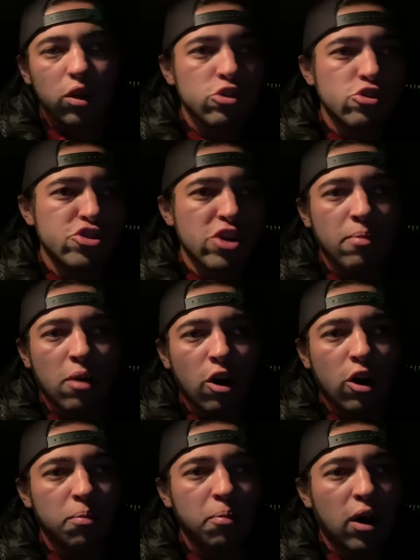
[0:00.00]
Jim
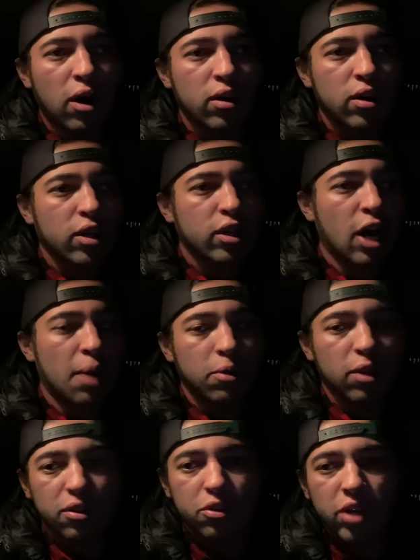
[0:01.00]
Harbaugh, a couple
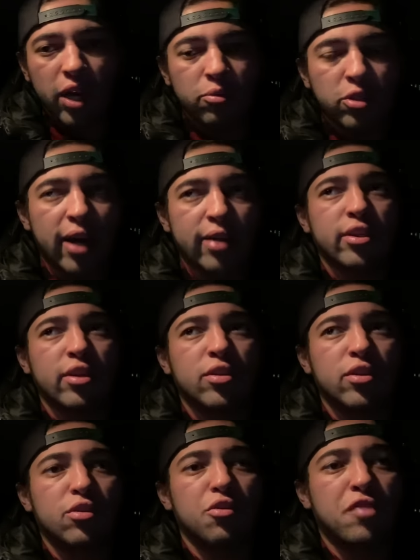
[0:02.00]
other names out there
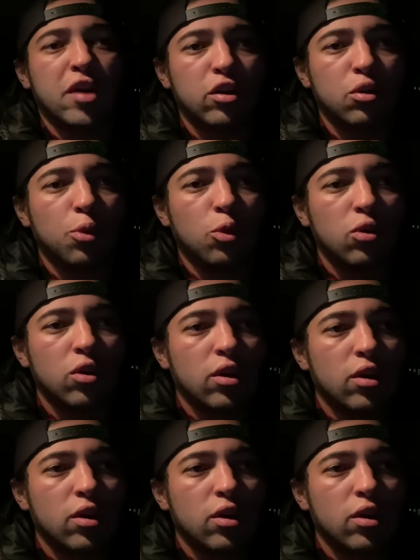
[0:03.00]
that are available